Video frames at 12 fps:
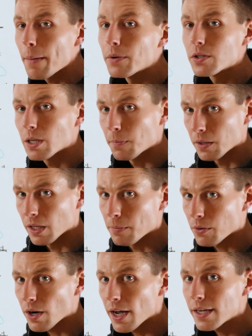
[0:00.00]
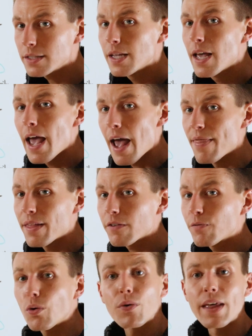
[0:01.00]
able to polymerize and
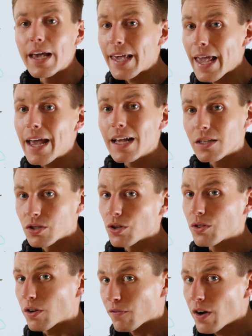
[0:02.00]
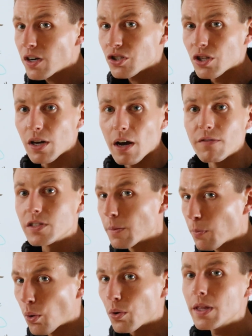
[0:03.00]
therefore they can't exert their function of
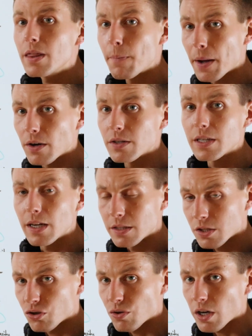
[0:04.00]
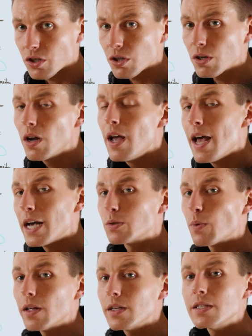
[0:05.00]
supporting the parasite's structure
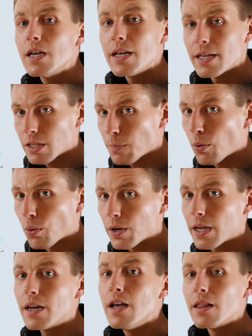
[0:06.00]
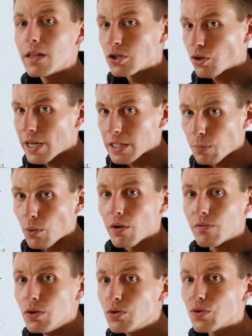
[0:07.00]
as well as supporting the transport
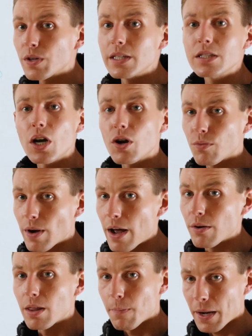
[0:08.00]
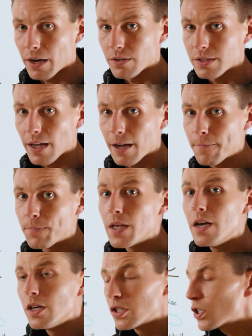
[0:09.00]
of nutrients around the parasite.
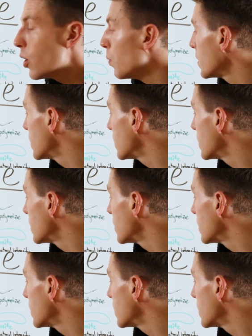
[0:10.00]
So we